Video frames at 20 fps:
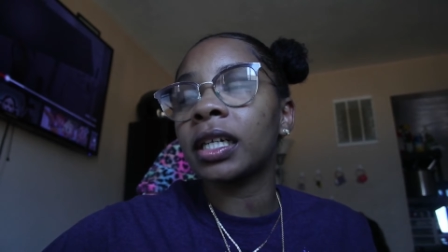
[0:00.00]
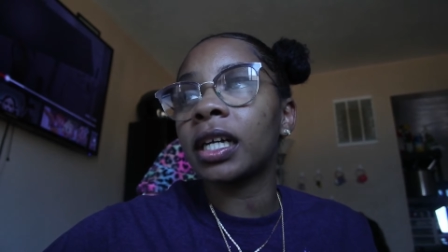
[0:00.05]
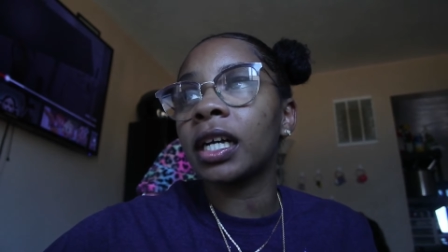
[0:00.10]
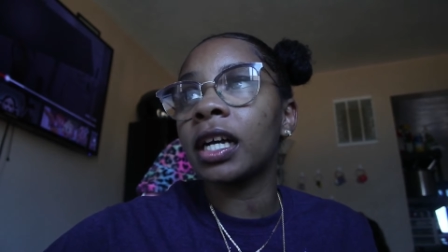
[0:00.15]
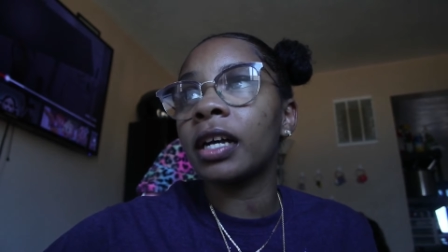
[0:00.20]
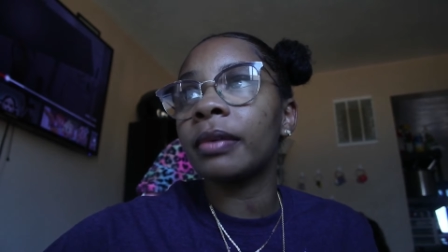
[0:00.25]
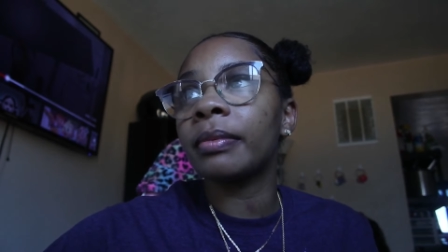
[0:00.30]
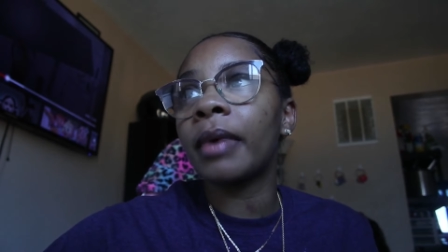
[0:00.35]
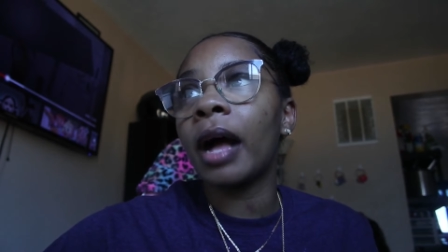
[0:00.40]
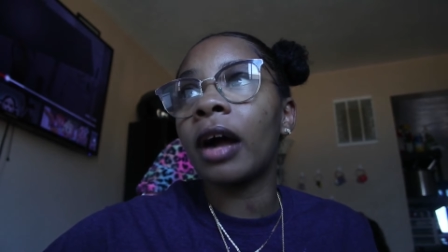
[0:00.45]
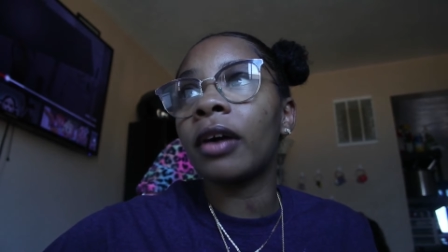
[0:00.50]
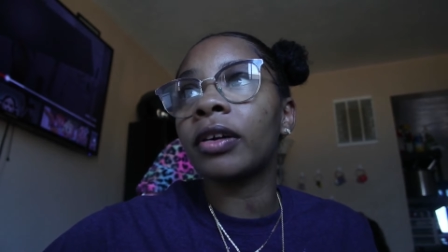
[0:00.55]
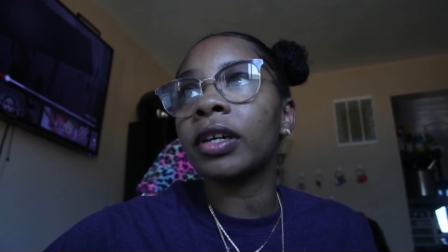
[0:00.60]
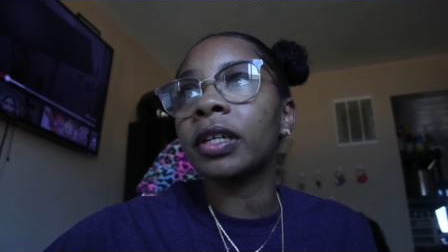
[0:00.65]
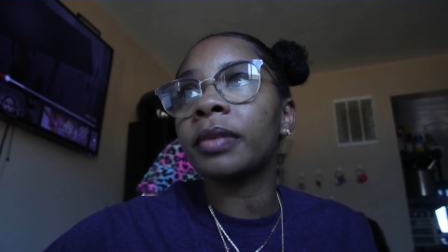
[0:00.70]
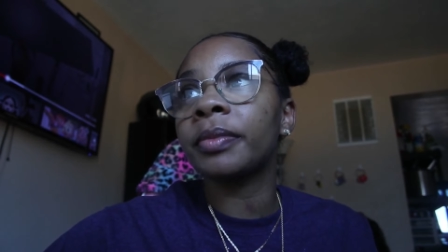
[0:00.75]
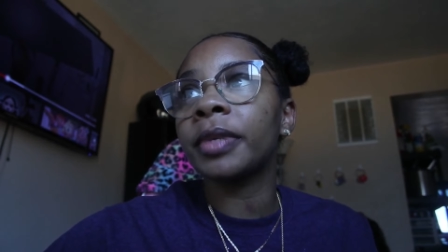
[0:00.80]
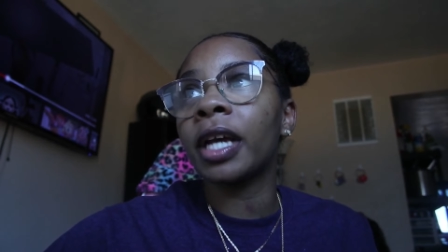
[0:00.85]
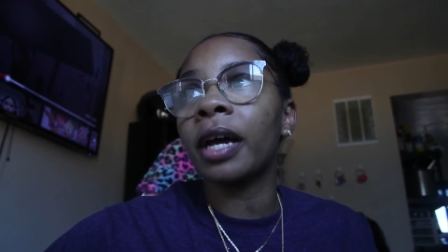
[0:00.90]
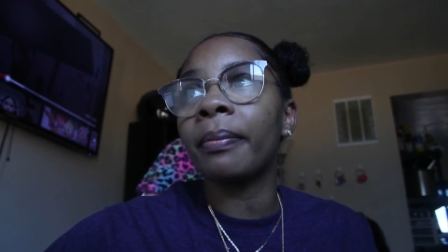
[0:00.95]
come i
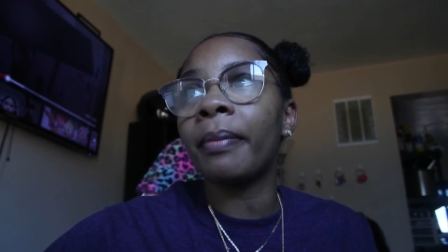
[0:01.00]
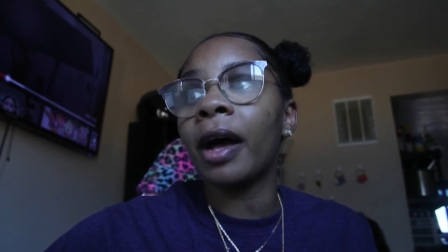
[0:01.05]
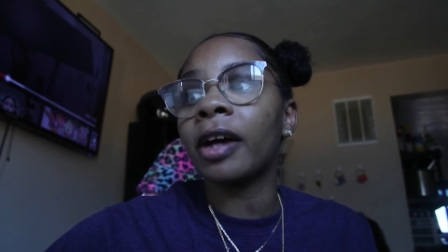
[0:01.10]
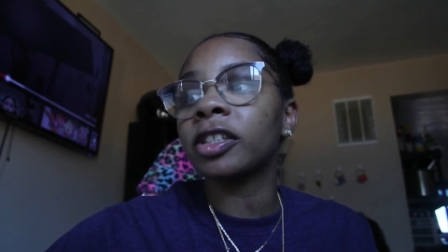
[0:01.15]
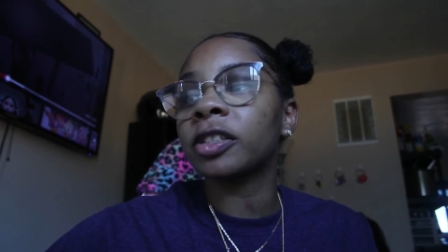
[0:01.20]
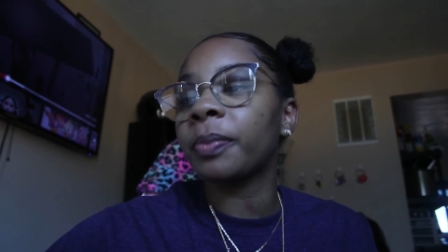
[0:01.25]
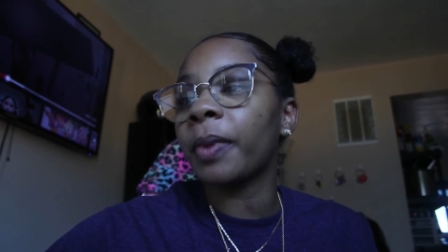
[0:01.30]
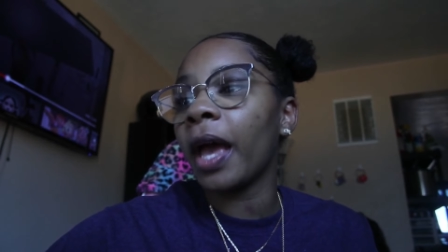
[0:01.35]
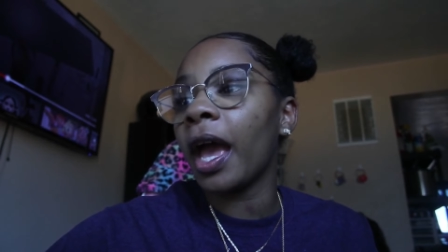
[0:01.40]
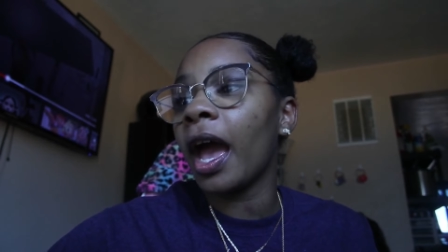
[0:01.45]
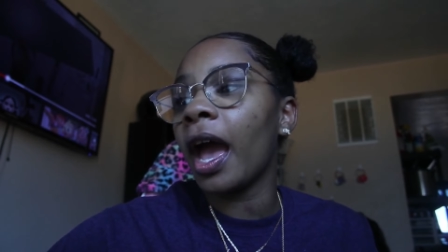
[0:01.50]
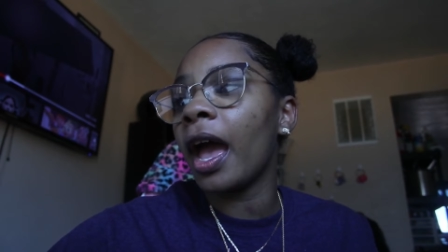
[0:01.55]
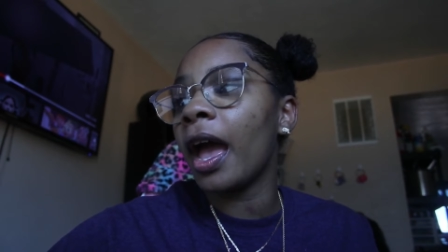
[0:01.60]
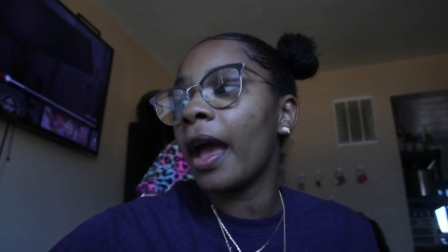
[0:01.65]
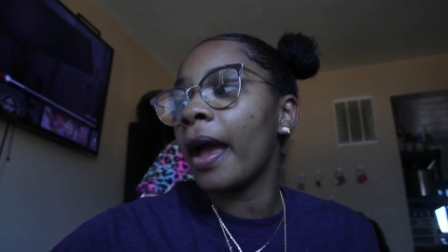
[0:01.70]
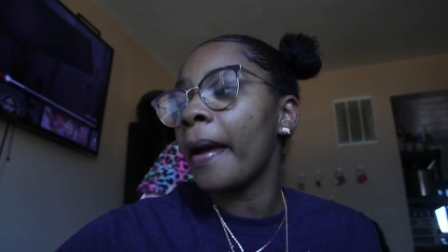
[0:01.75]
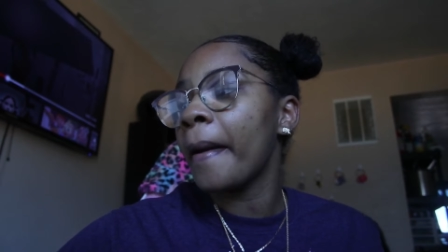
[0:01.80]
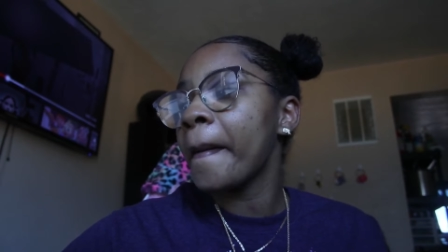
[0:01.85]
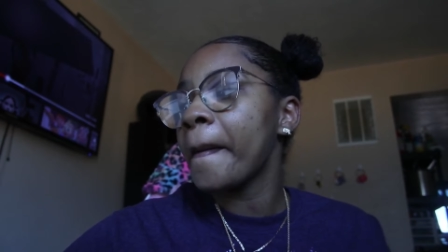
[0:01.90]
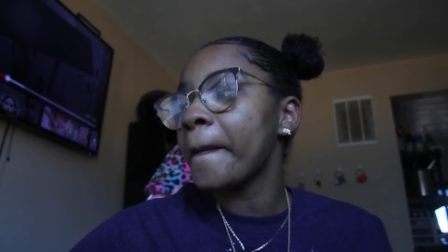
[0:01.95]
ordered me a mouse pad